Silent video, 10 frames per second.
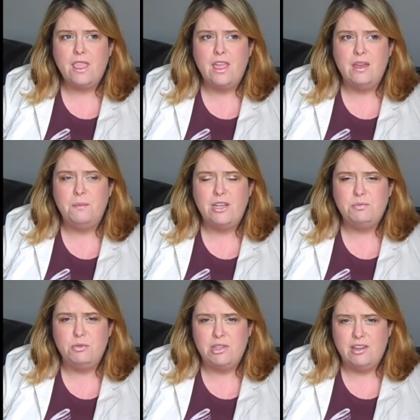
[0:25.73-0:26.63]
It makes
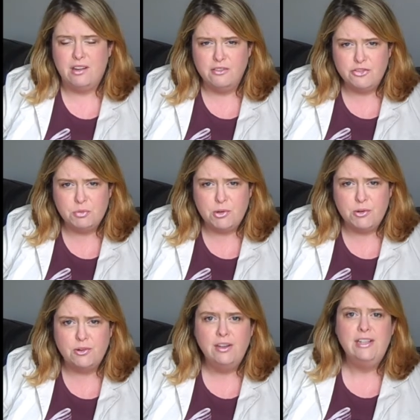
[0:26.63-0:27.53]
me really
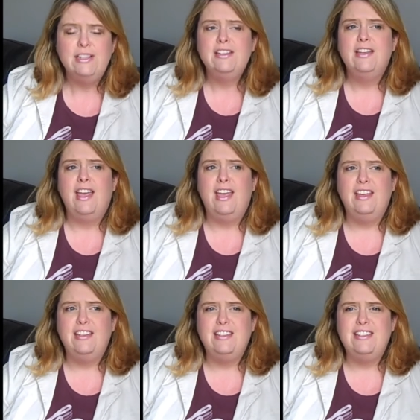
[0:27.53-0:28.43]
uncomfortable,
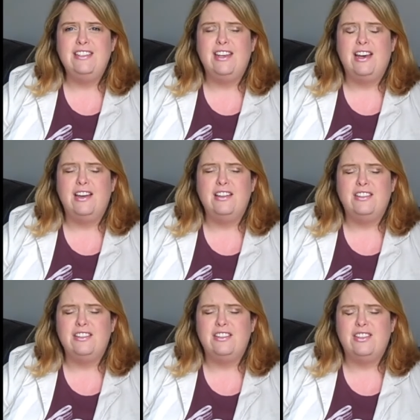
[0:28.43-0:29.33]
and
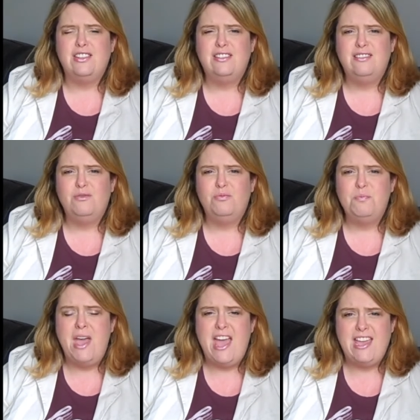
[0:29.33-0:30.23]
it's just
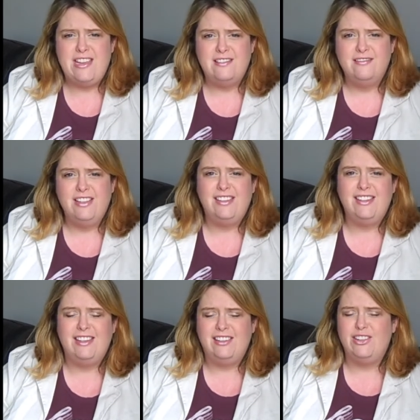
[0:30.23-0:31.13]
pain.
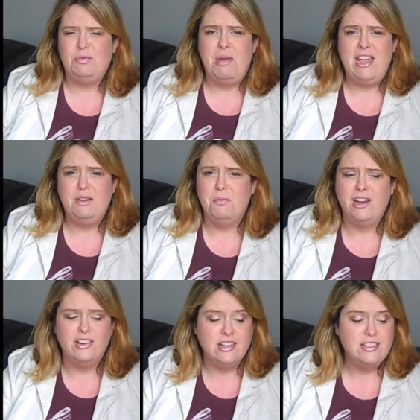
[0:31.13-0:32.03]
It's just pain in
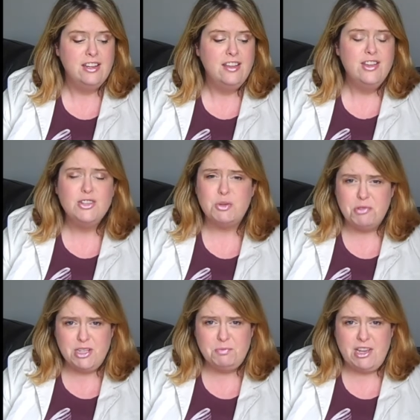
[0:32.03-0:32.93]
my heart. So
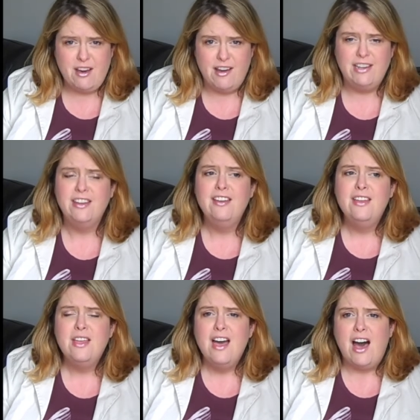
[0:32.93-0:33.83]
please be kind.
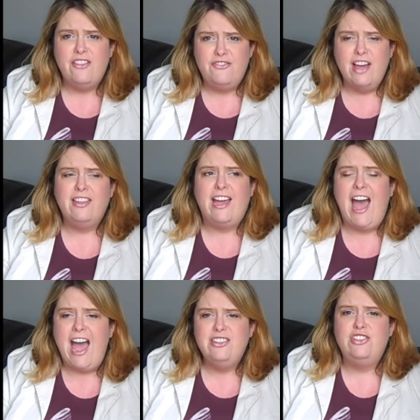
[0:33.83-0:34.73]
I felt like I
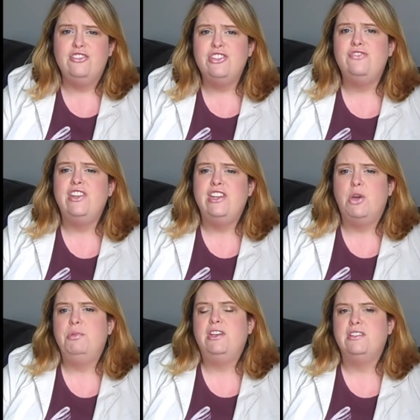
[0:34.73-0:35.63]
had to do this
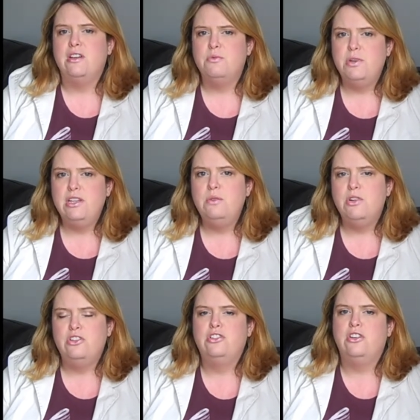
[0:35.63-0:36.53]
video because I really
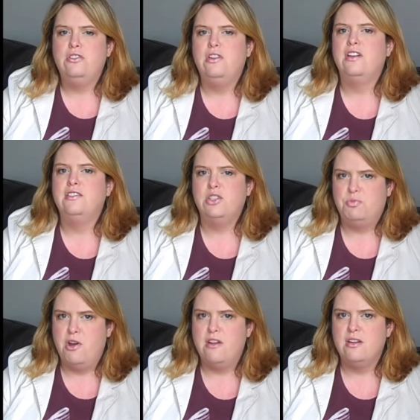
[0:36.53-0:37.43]
want to show you guys this
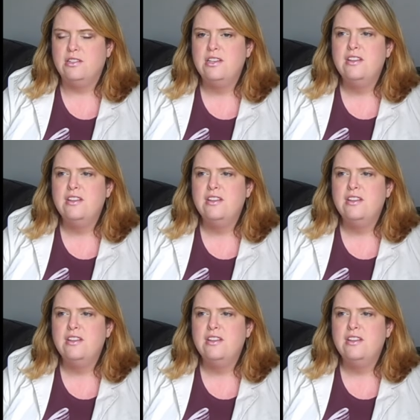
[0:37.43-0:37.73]
product.